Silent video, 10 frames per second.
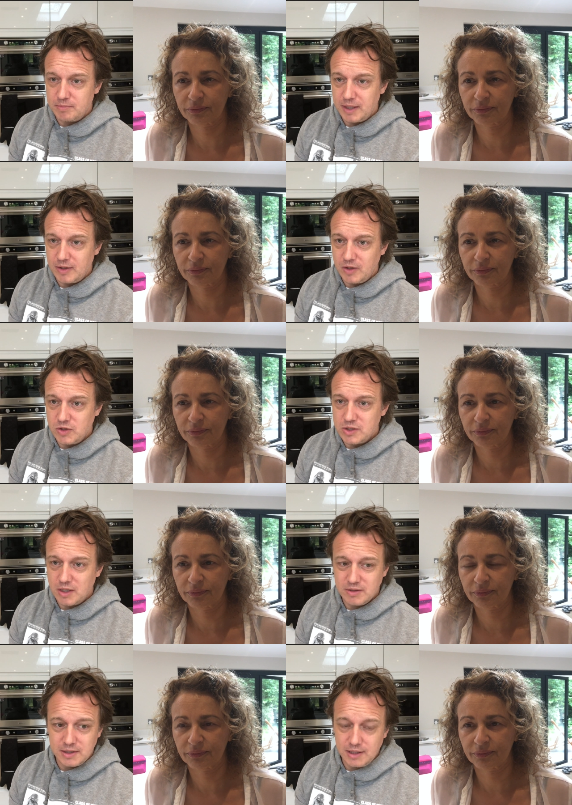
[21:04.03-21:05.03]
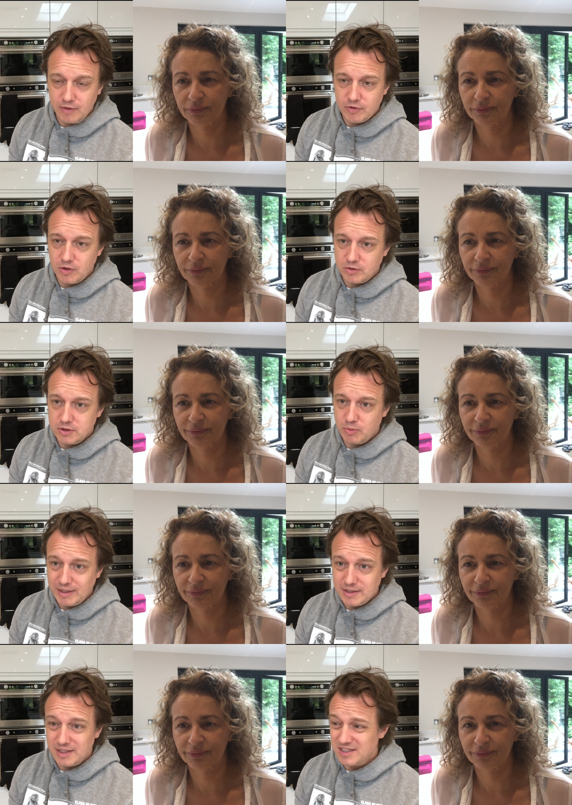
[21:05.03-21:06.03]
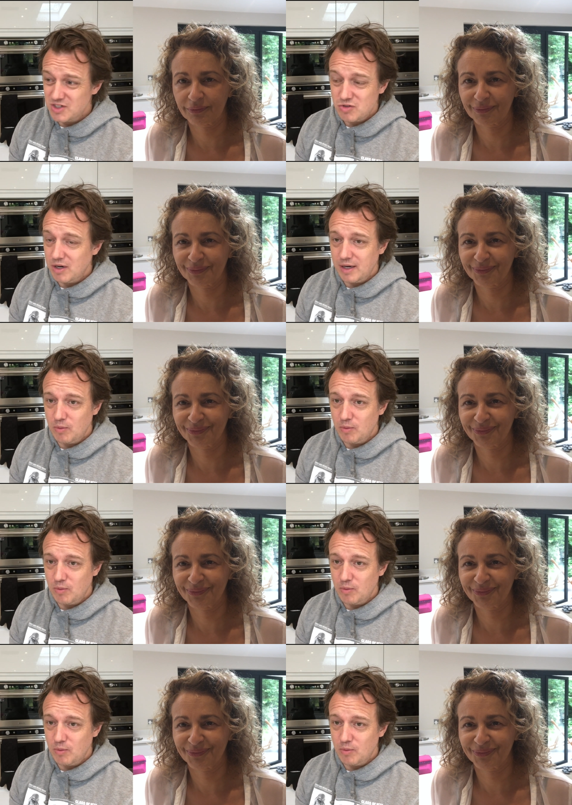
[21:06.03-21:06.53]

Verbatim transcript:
Speaker 1: up now. You just go to DEFCON 20 straight